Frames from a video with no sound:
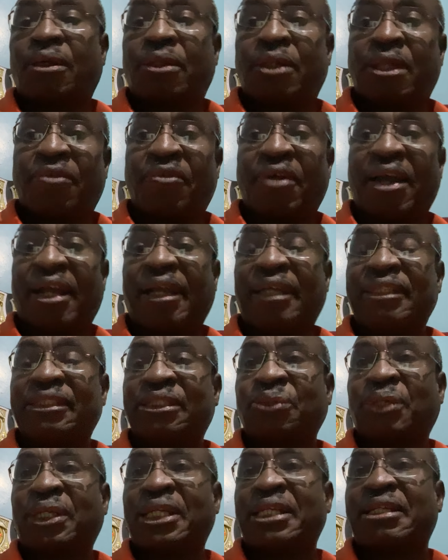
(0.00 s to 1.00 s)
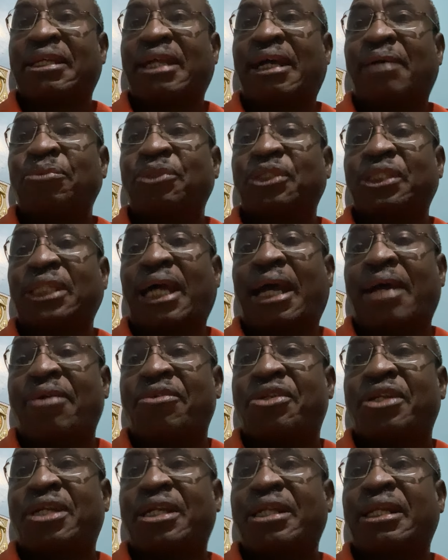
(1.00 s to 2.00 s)
the vacancy, when it comes, I
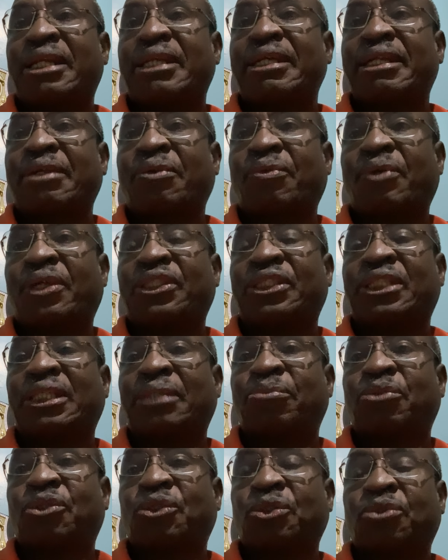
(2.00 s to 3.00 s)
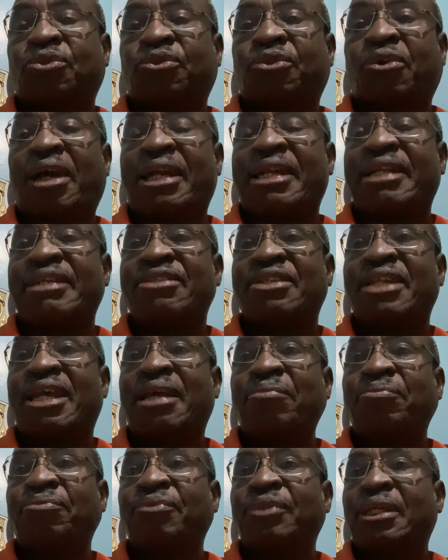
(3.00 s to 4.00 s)
would really request him to forward his
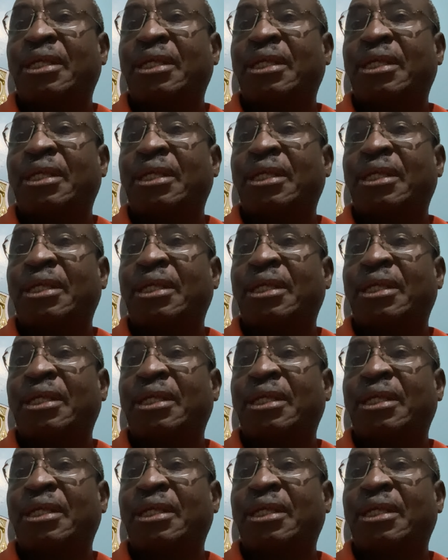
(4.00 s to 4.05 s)
name,